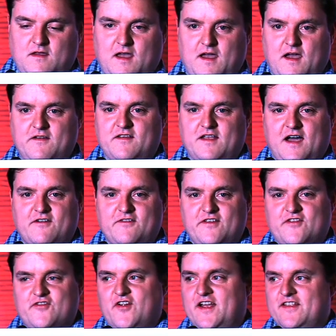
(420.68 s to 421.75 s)
I'll
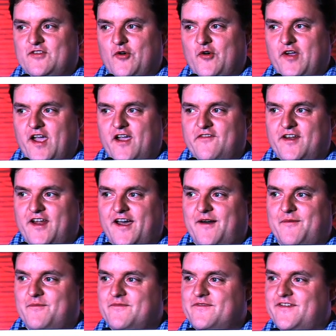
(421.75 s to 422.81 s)
just try and talk over the
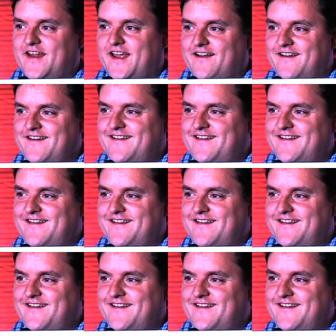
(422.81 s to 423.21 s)
hum for now.